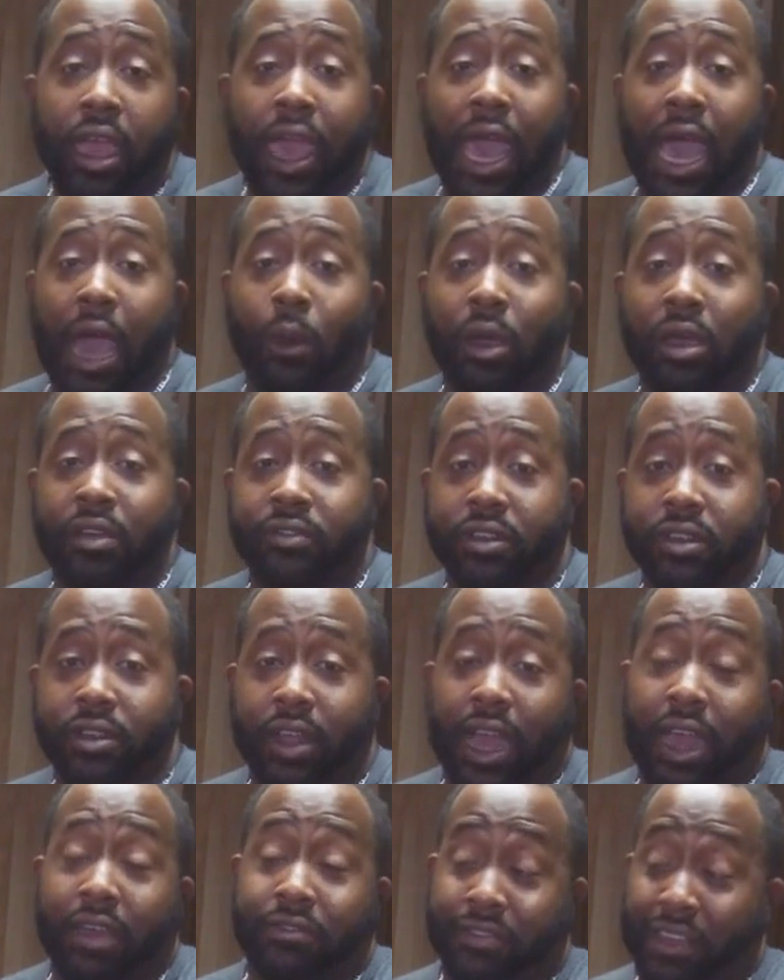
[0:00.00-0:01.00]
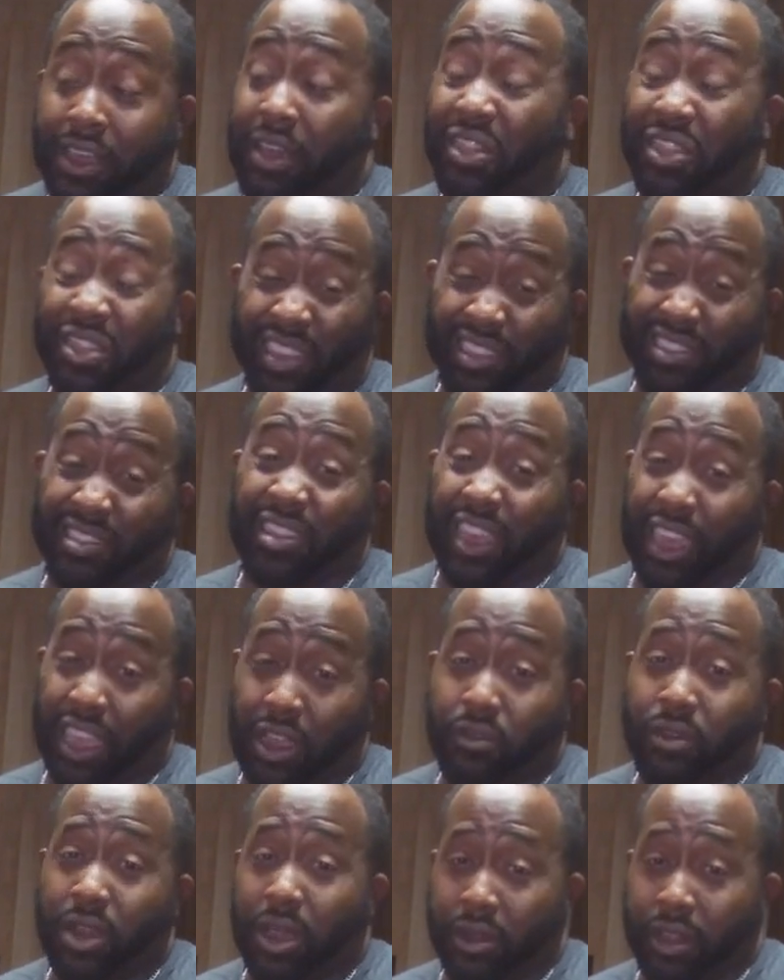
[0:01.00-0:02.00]
However, I found this
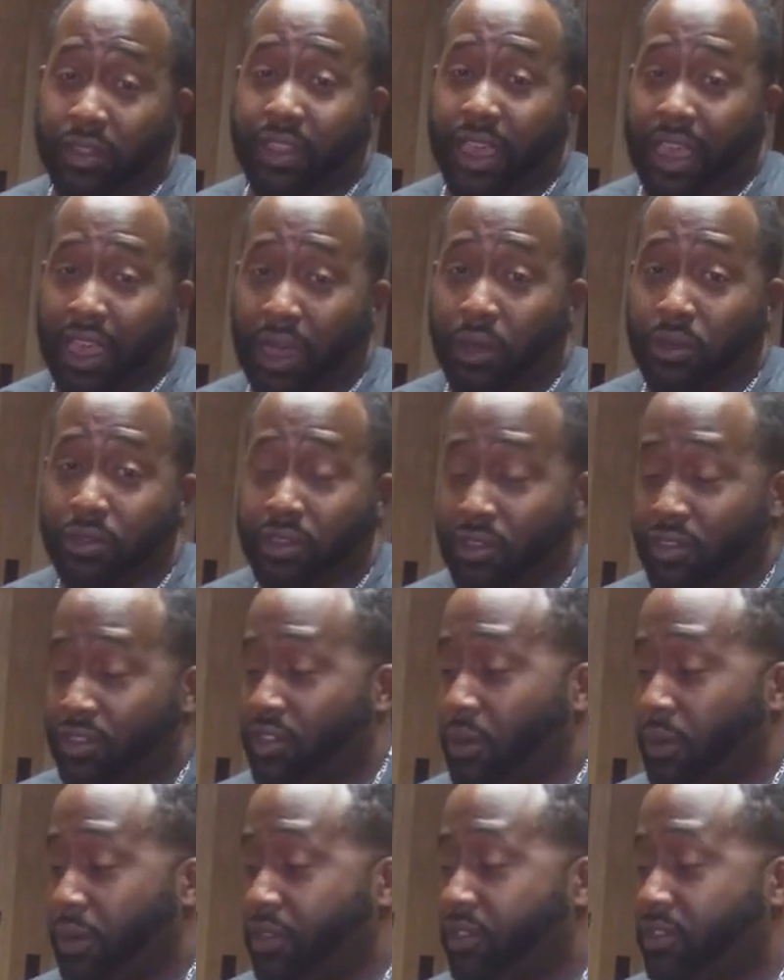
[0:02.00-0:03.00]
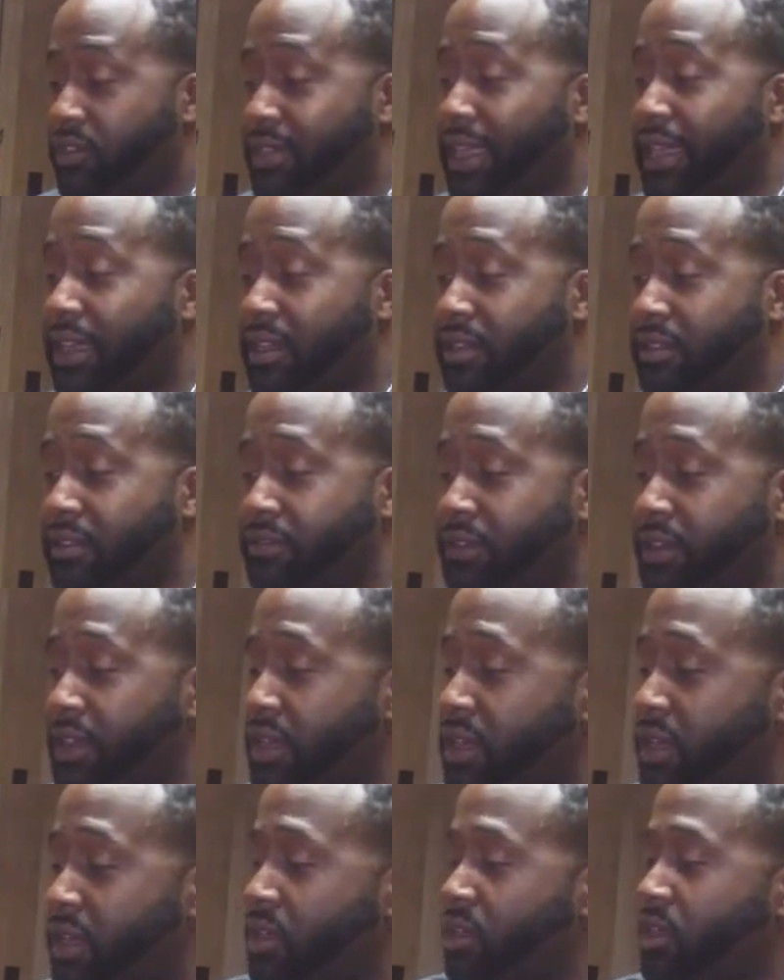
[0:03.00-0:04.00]
laying around at the house, and so instead of
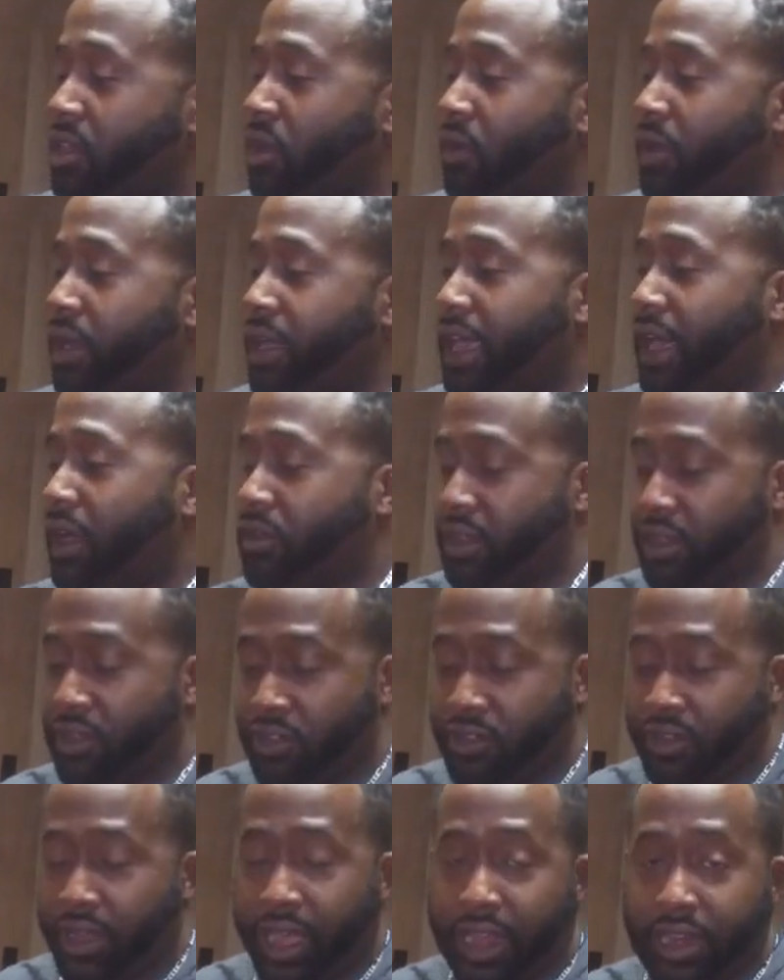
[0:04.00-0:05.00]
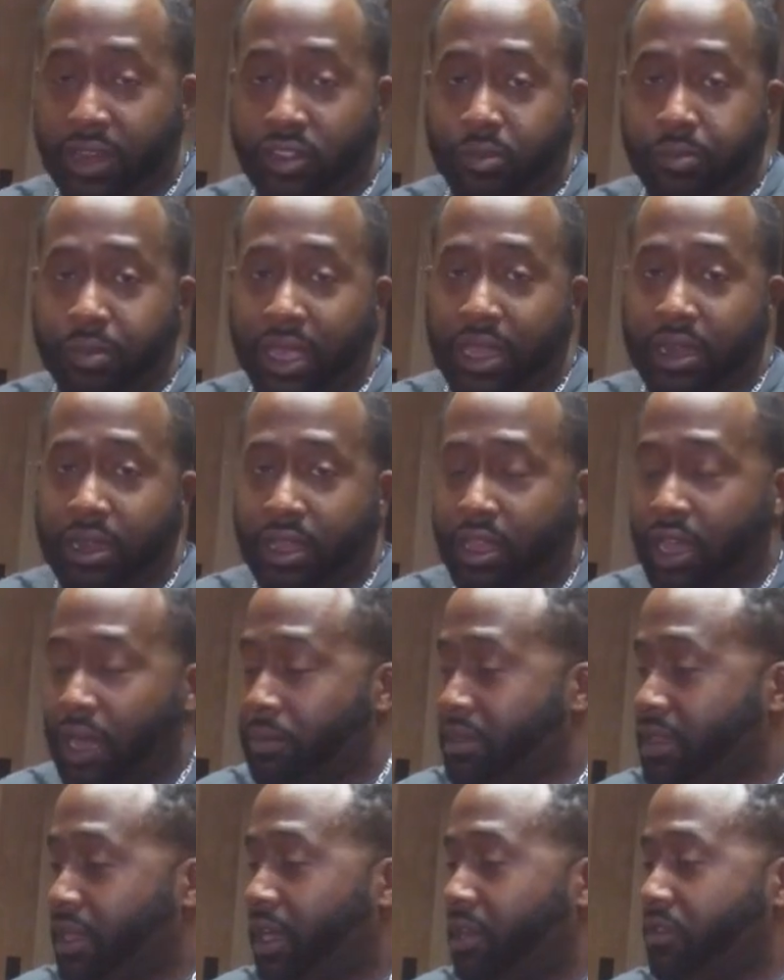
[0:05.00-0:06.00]
going out and trying to spend a
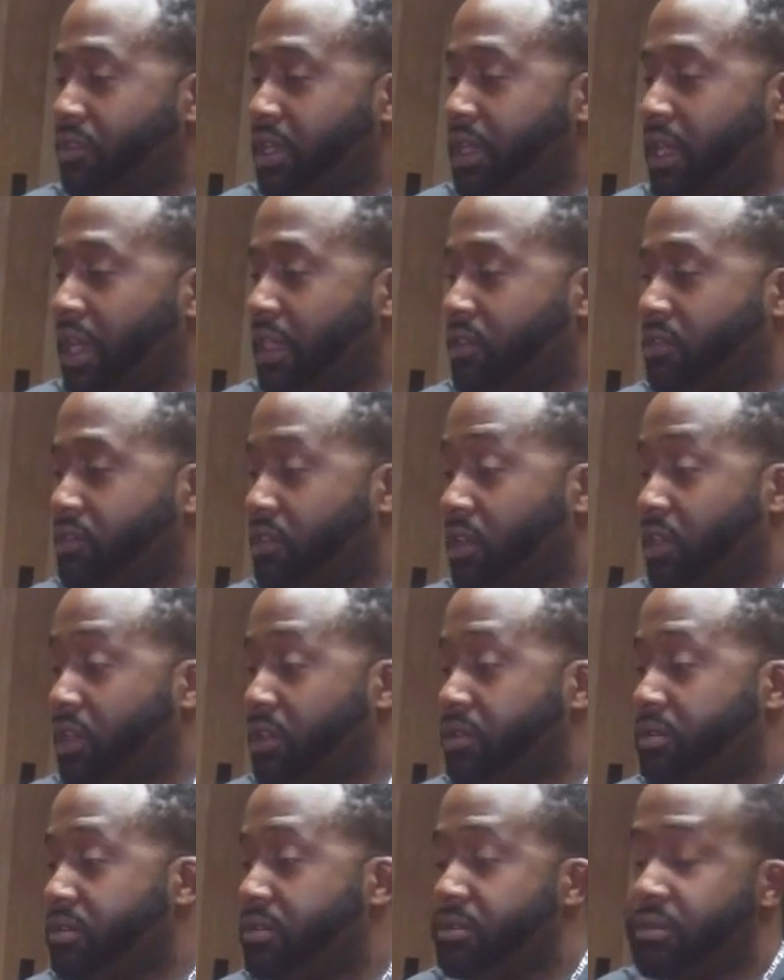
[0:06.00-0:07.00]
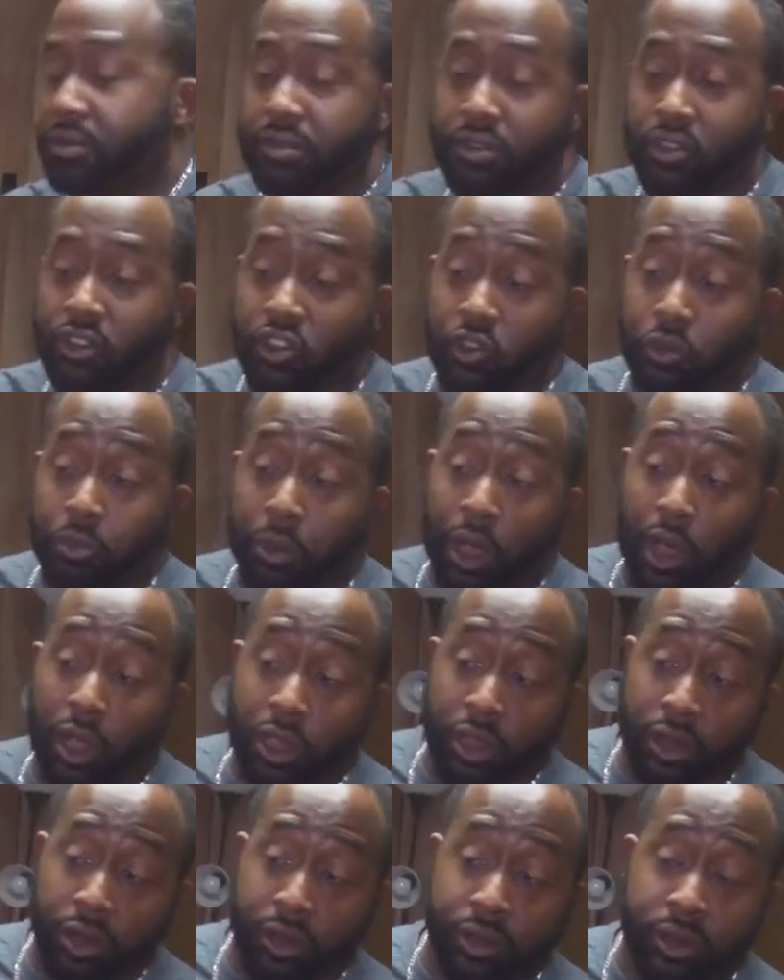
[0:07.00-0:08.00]
couple of $100s on a
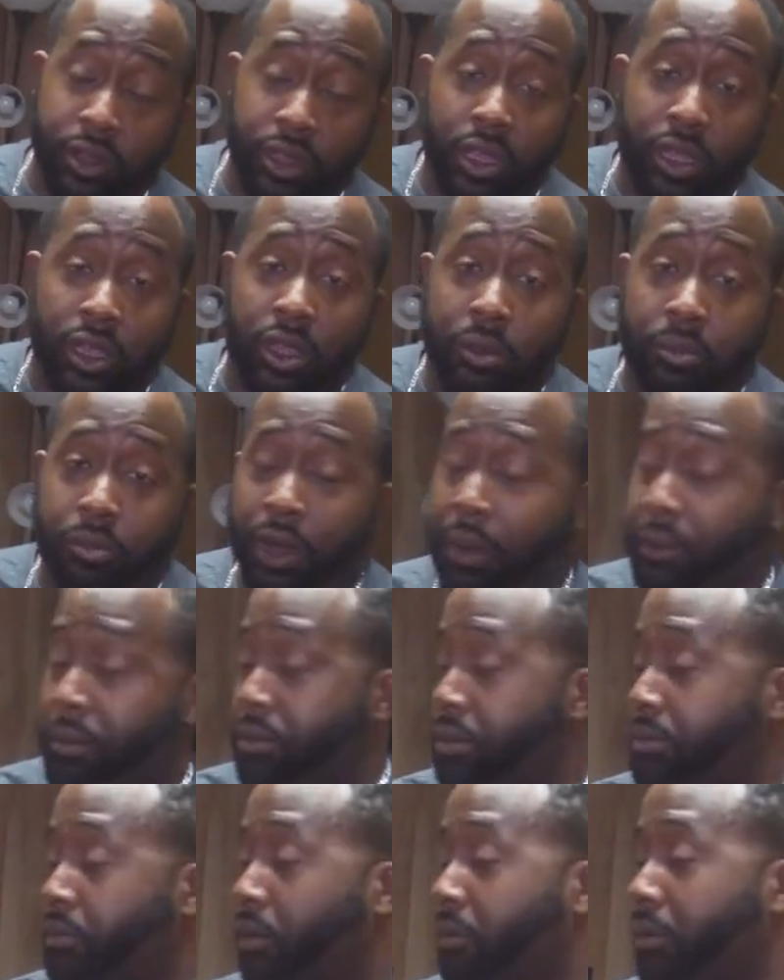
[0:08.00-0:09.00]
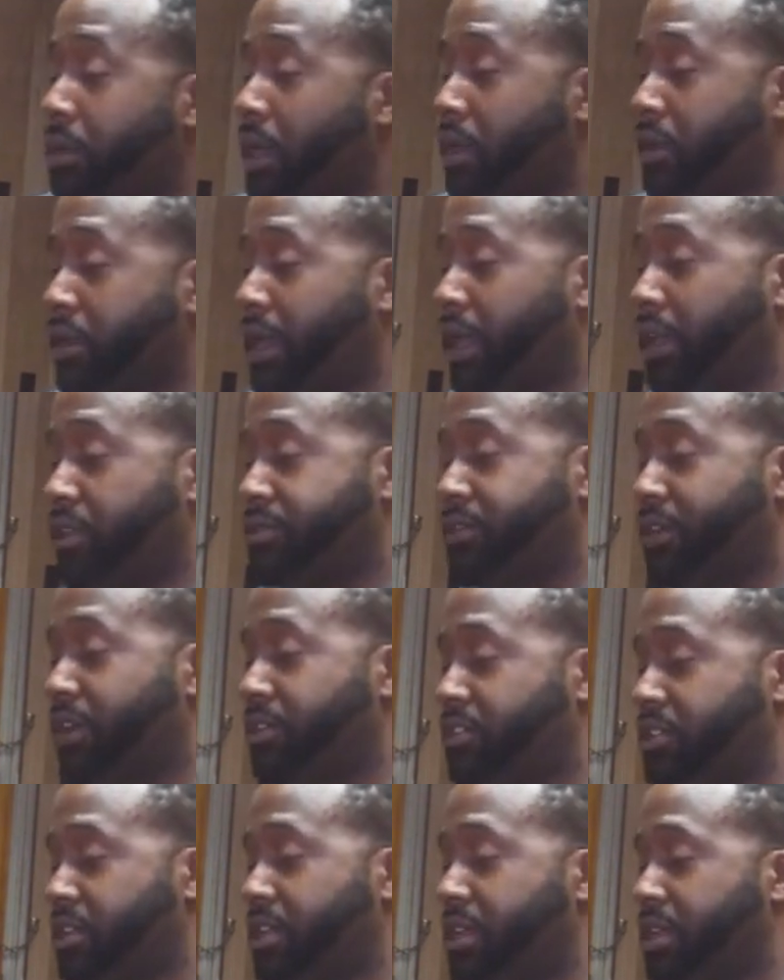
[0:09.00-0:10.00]
smaller, probably more modernized
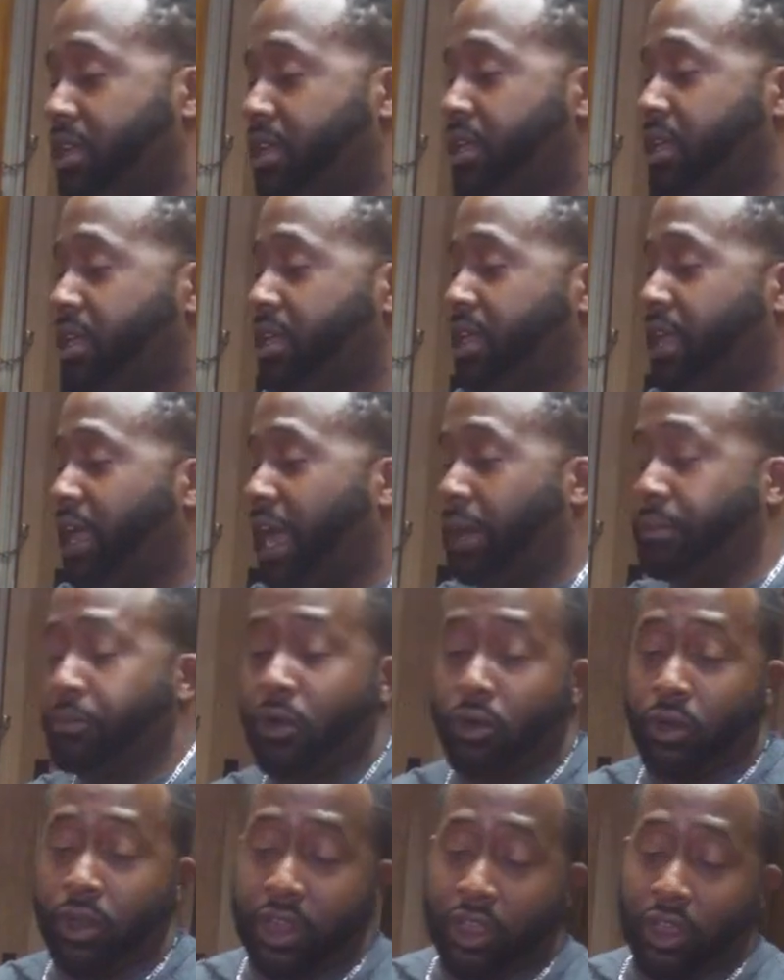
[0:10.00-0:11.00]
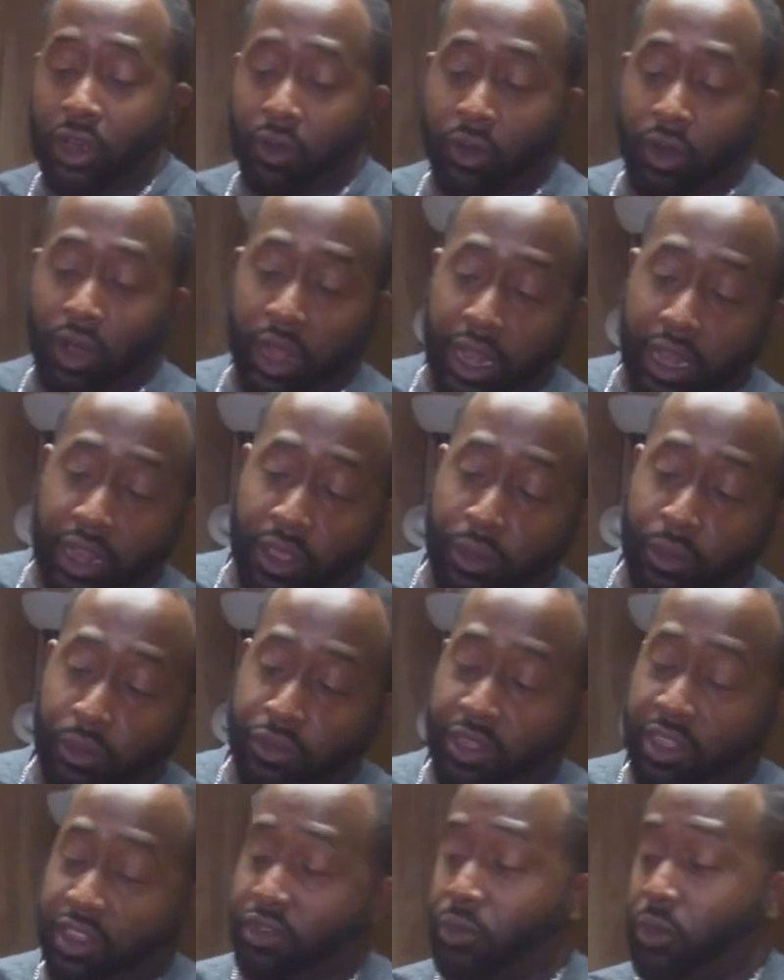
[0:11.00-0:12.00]
version, I'm going to go on and
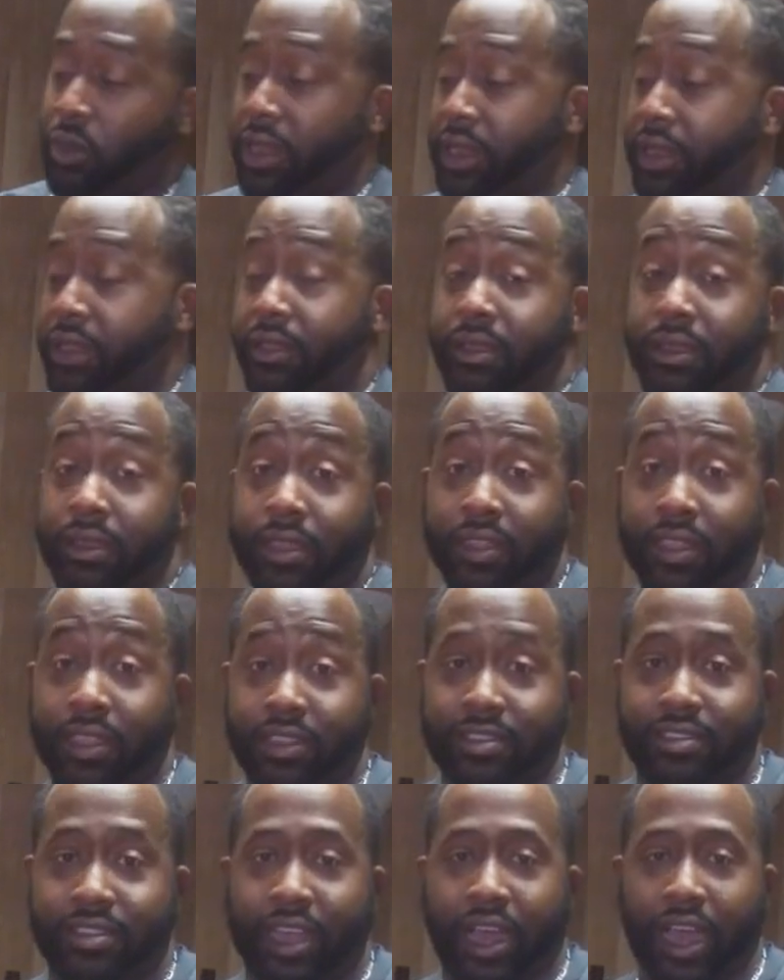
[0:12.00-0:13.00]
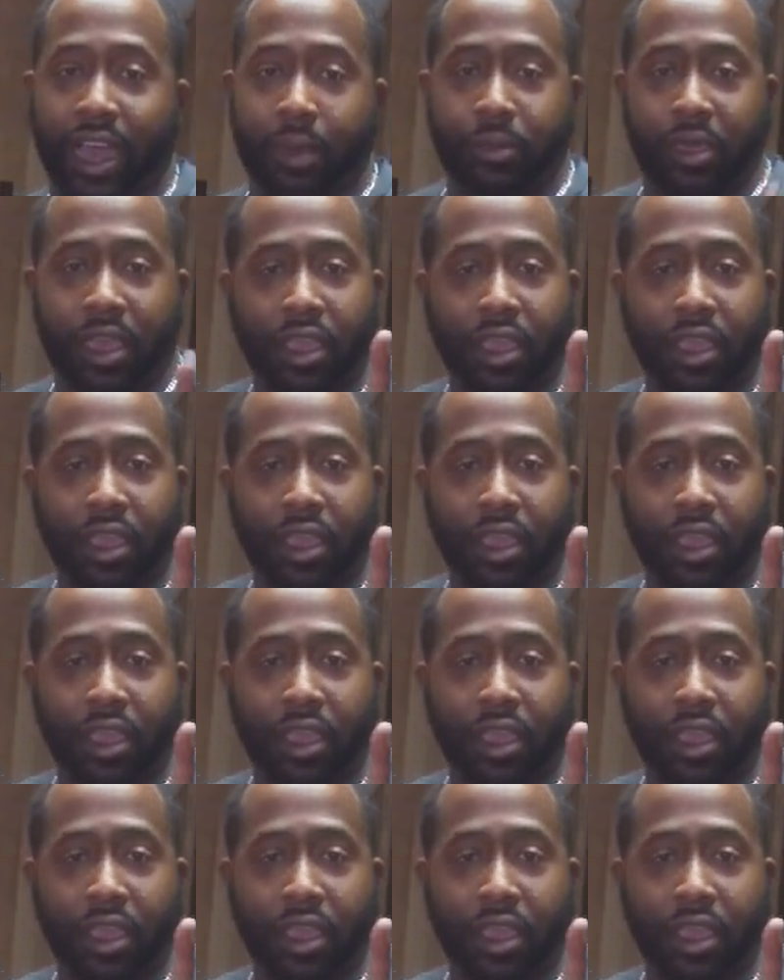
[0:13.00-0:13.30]
use this one this time.